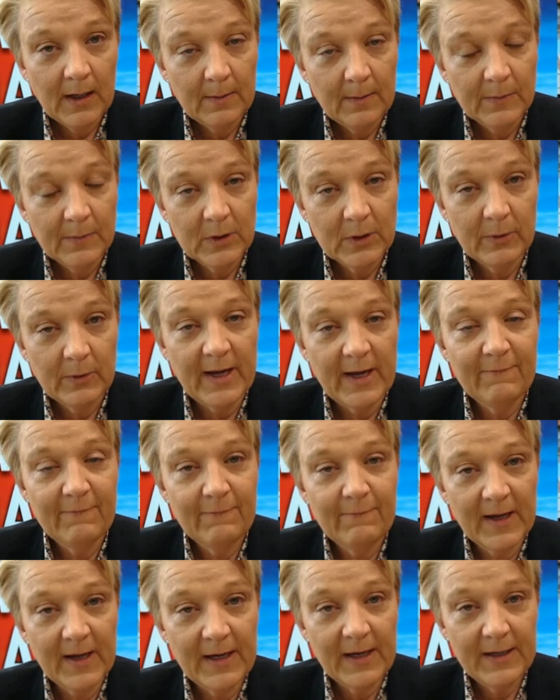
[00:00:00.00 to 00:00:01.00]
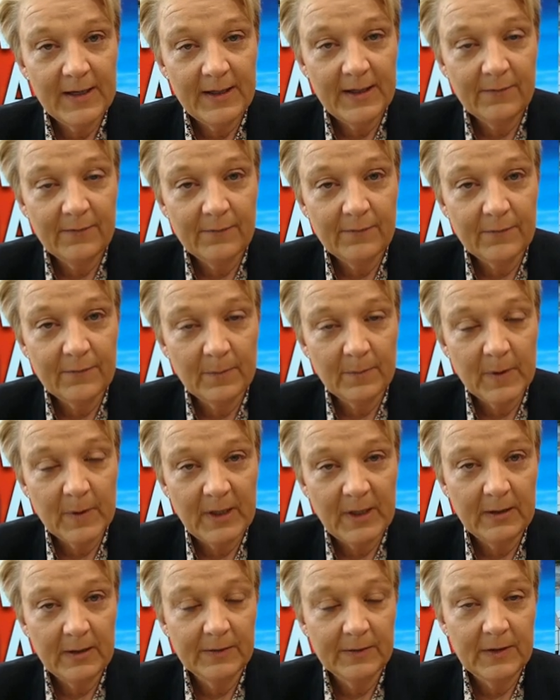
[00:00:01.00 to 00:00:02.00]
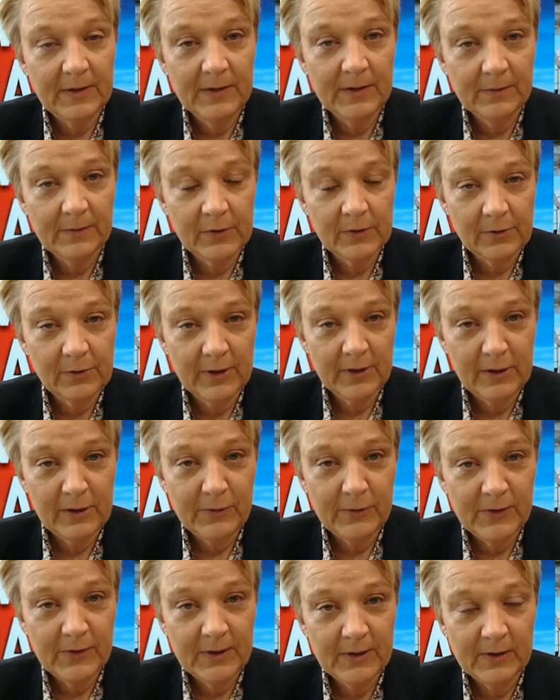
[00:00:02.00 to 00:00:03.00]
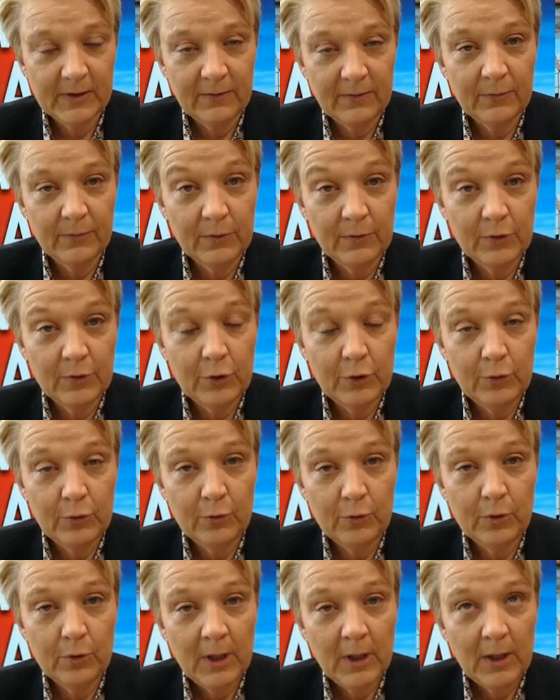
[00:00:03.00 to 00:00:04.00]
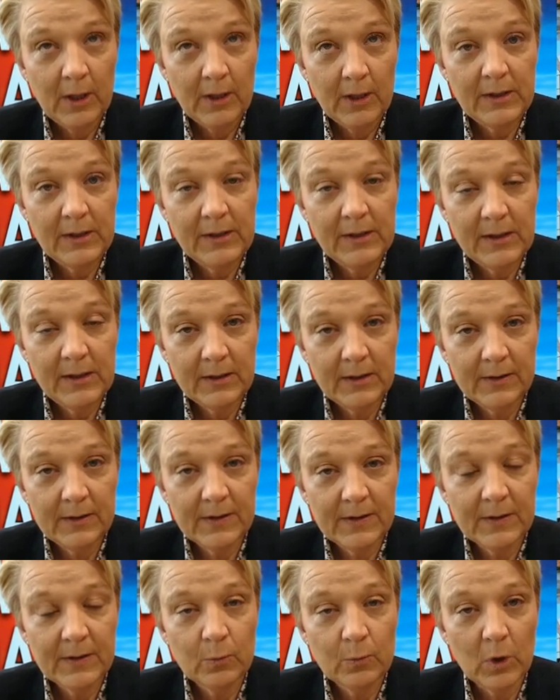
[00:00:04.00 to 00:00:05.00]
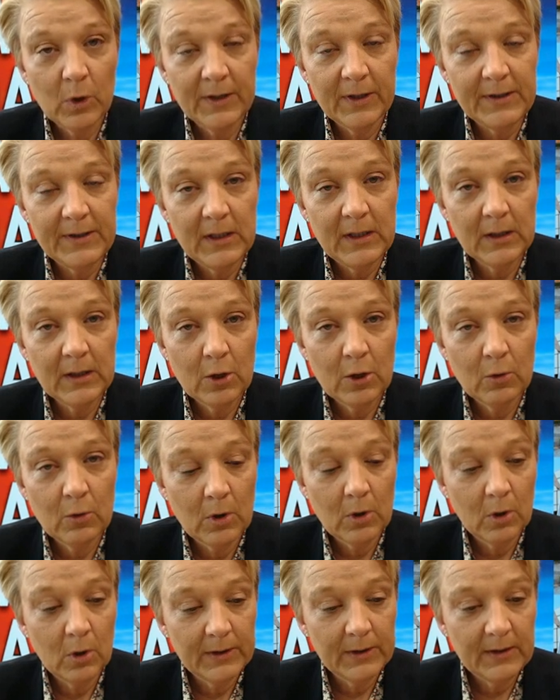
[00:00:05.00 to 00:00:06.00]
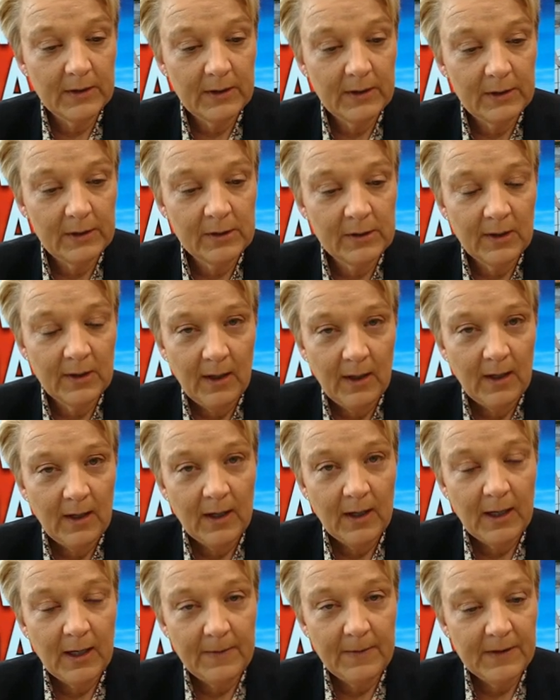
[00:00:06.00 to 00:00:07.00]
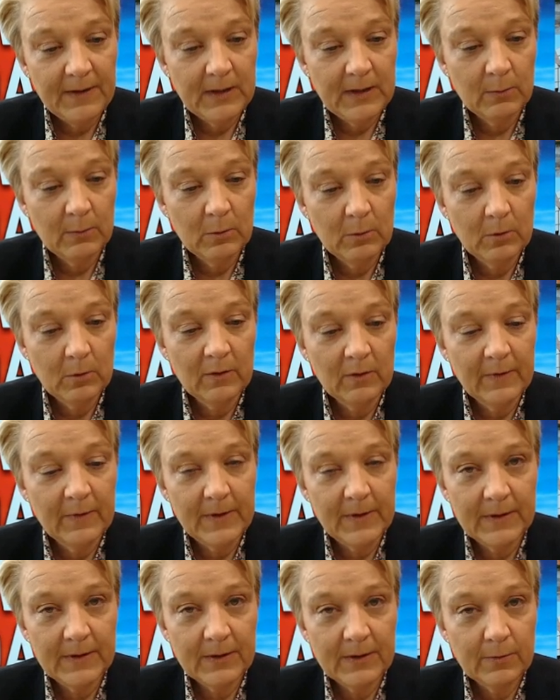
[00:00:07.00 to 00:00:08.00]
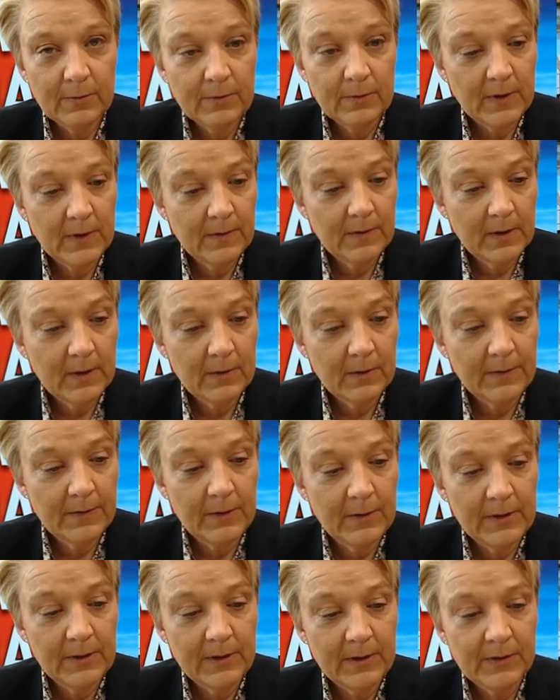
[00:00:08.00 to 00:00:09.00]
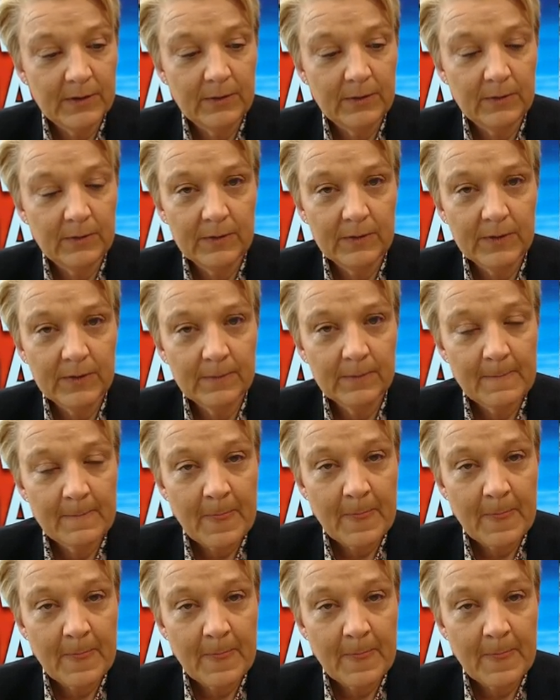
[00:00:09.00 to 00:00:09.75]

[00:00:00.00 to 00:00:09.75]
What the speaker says: So we have funding from the Medical Deans of Australia and New Zealand for 2 years, 1 year cohort each. And this year we will offer this to our third year students.